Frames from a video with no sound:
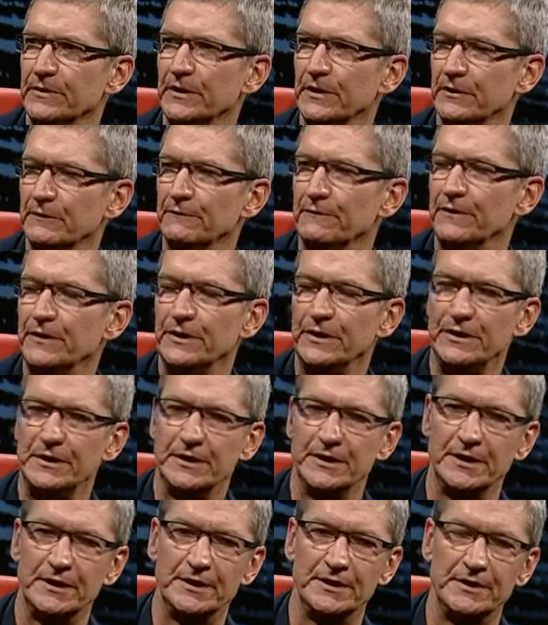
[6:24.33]
of
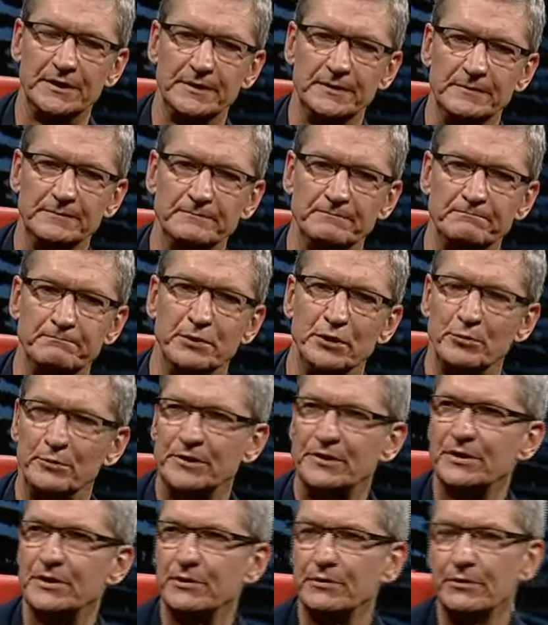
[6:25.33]
the uh, bill of
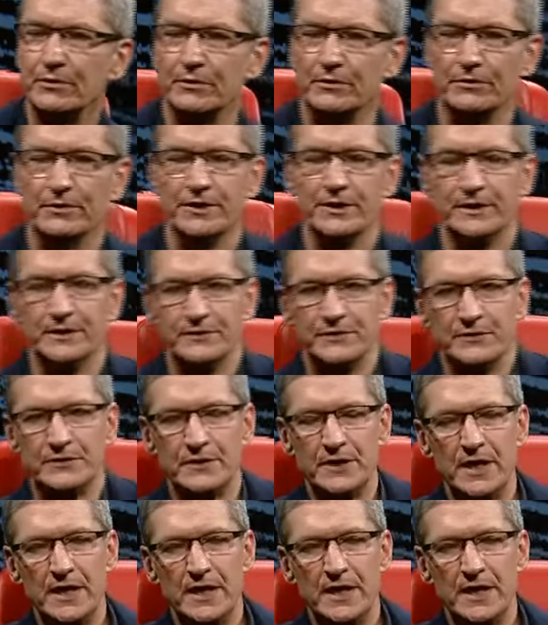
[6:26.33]
material is.